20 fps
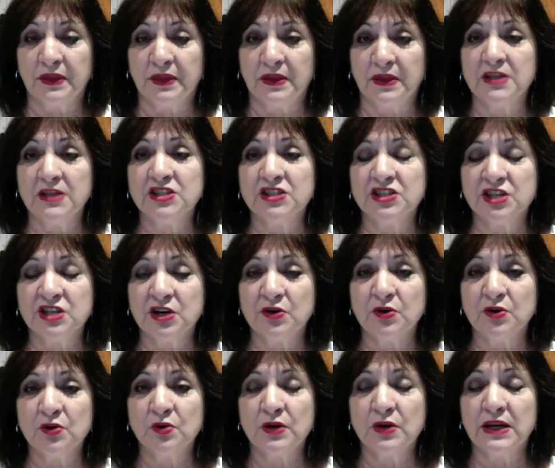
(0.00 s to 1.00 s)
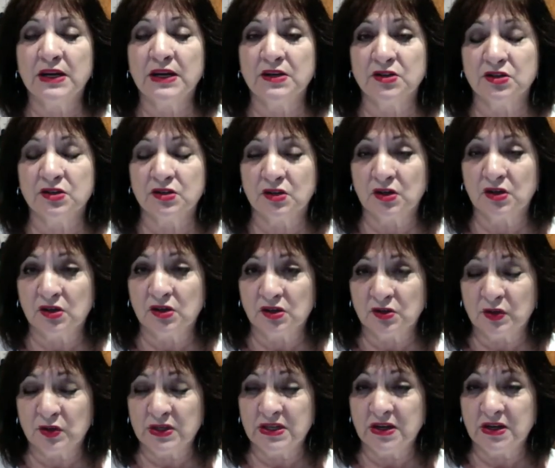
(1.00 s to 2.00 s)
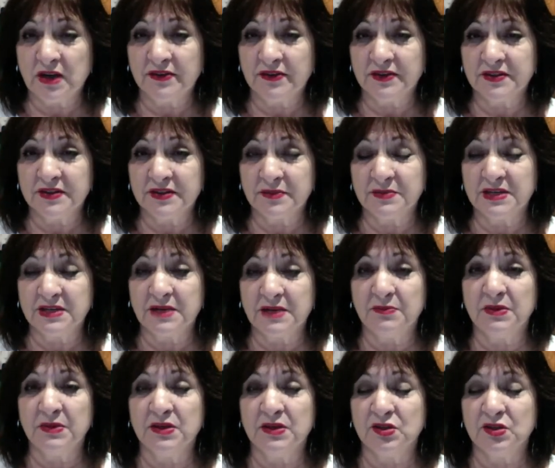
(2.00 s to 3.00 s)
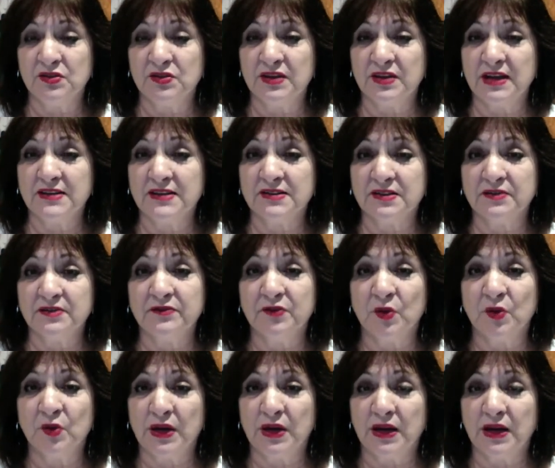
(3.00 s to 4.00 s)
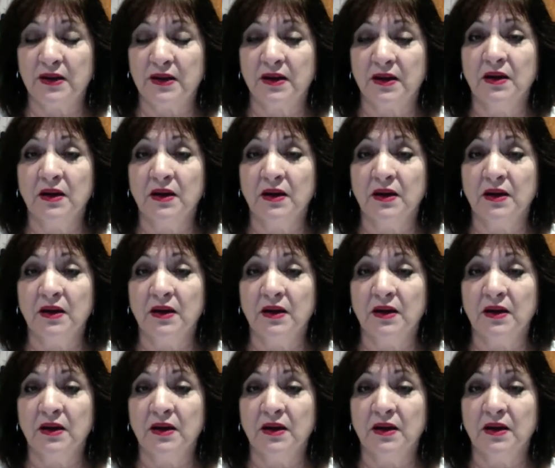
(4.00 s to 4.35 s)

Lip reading: Now, Cheryl, in 29th of September in 2014,